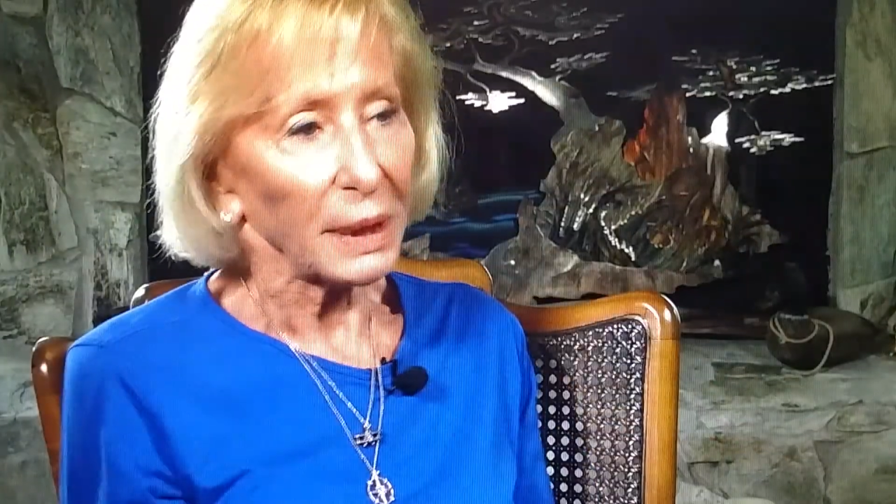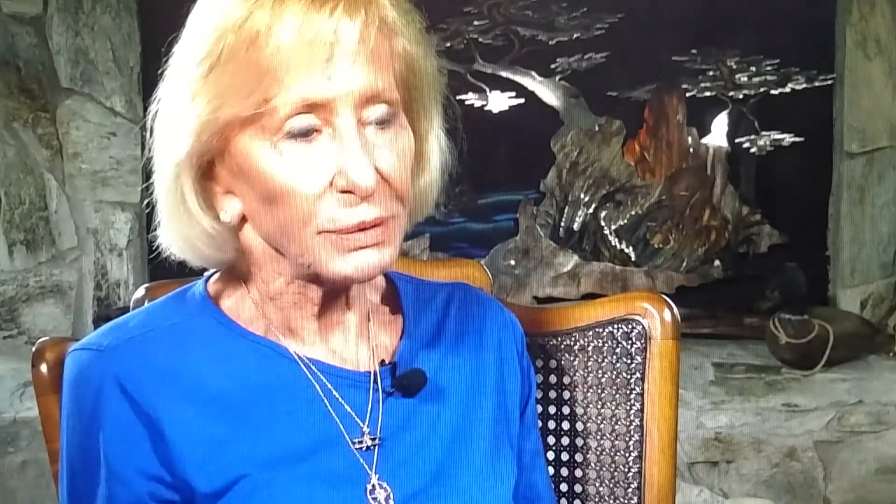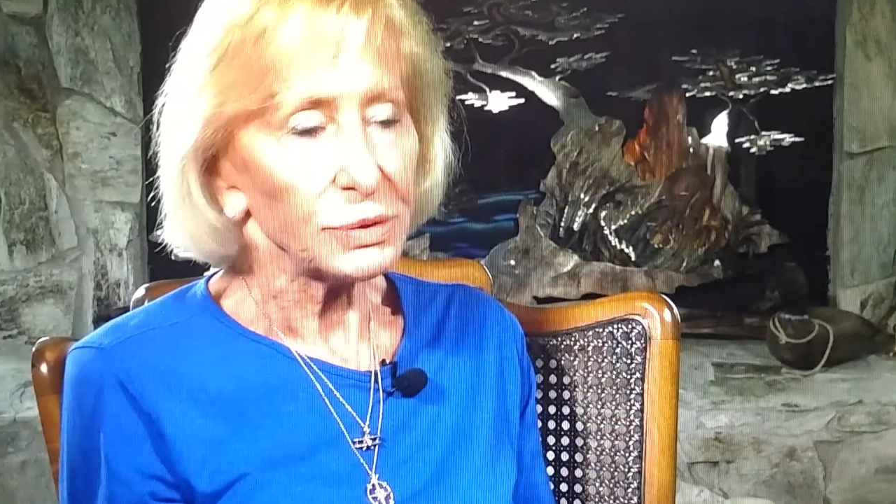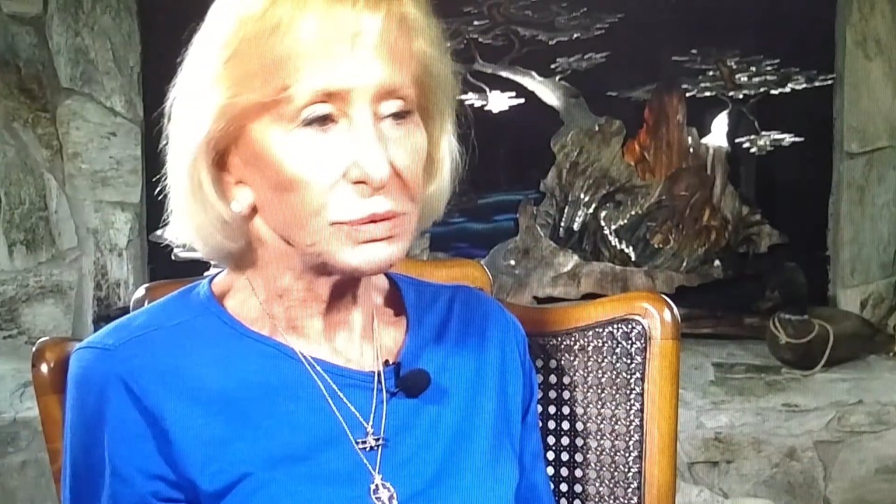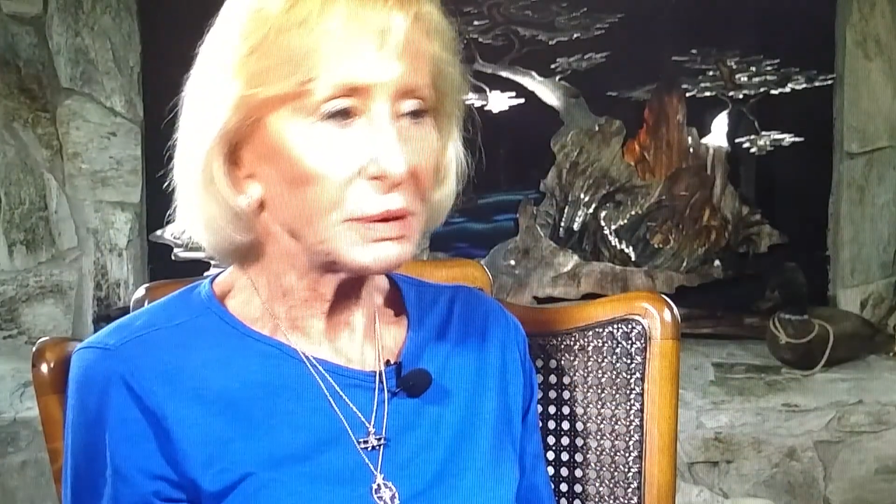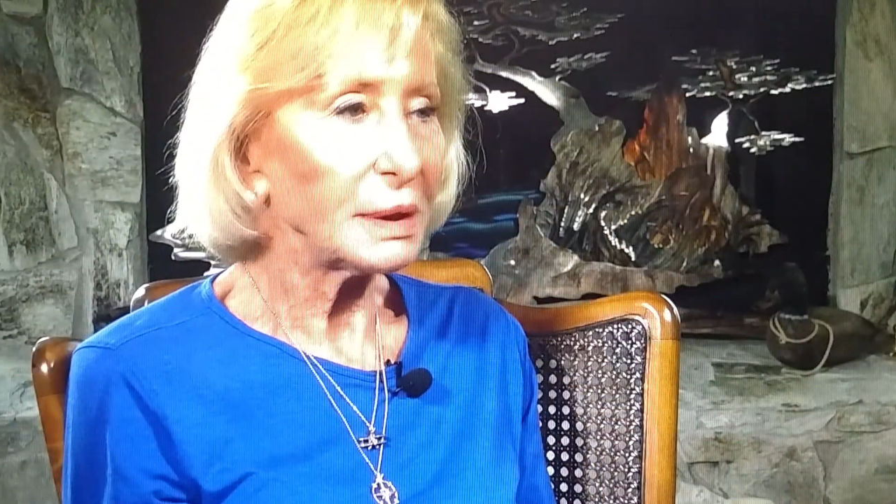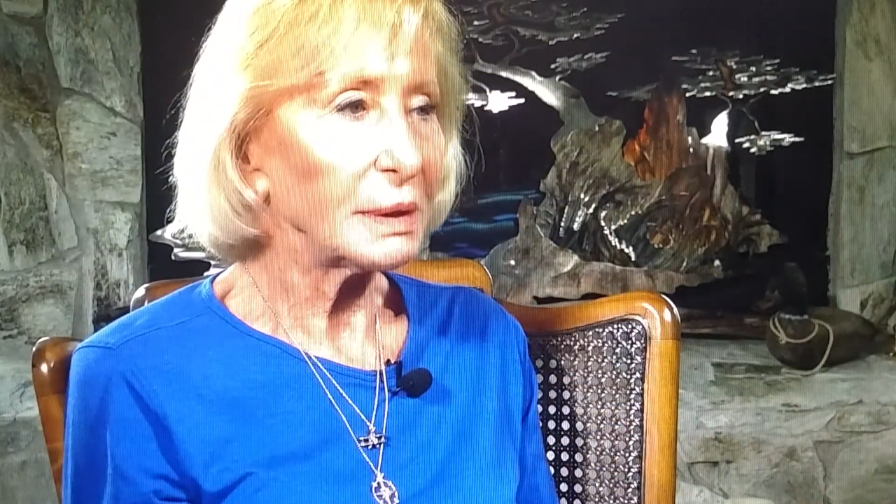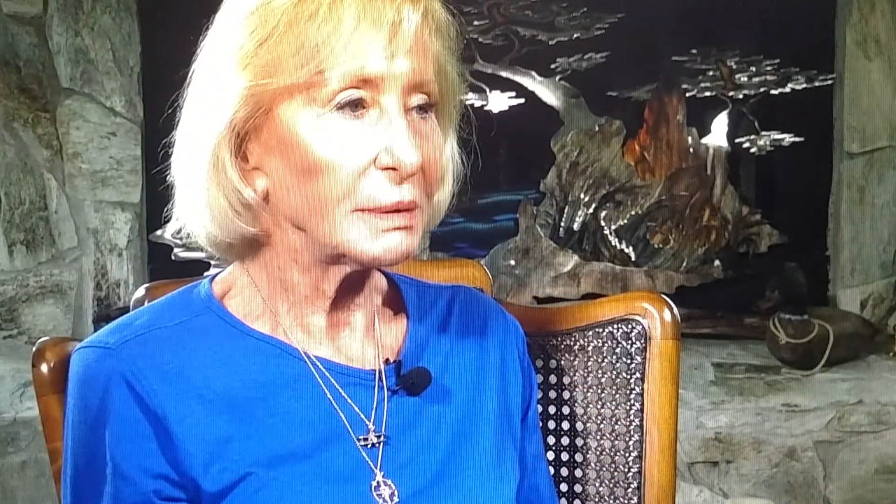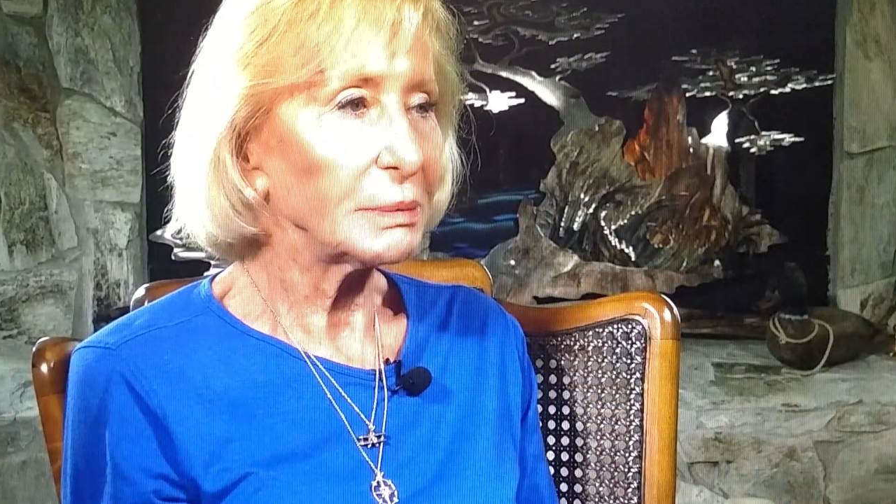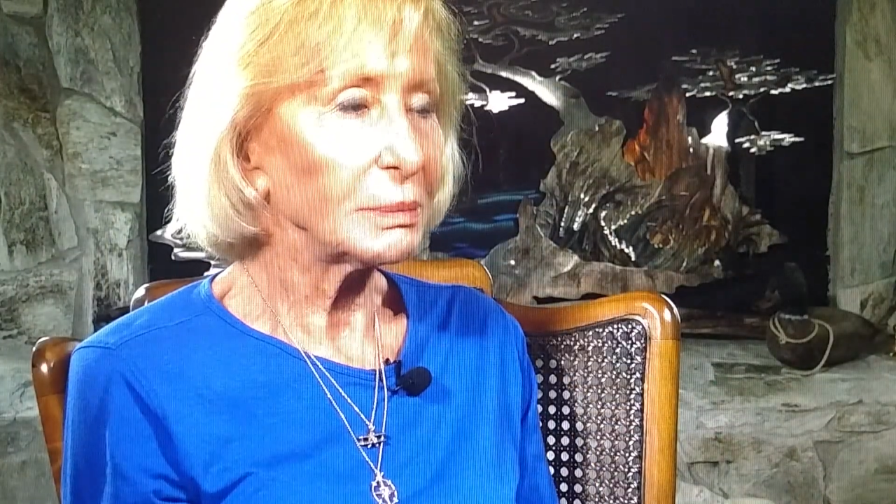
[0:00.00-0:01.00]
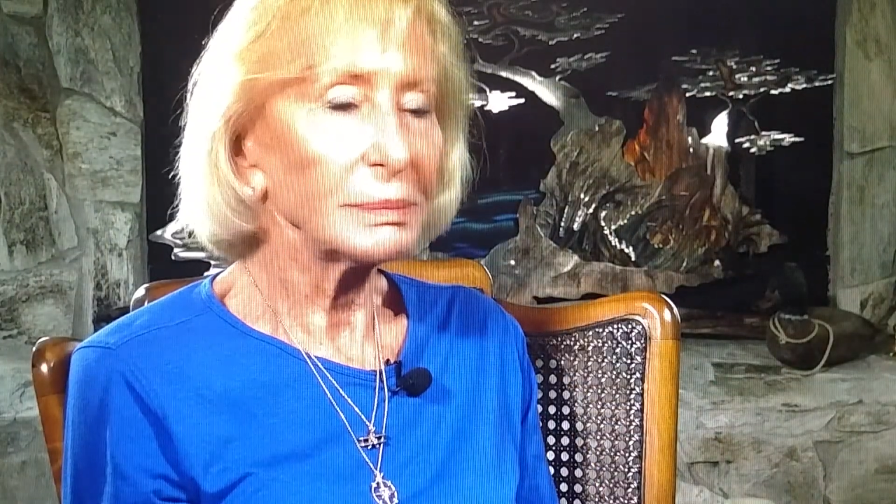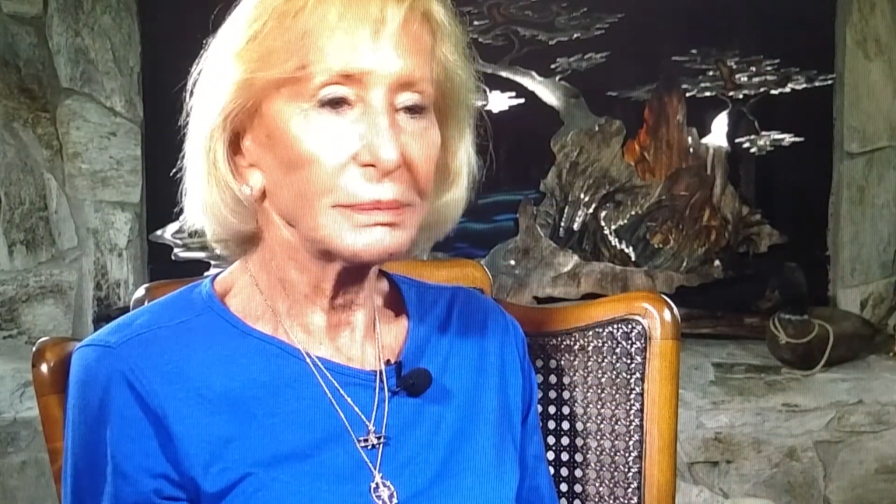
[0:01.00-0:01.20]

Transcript: parachuting and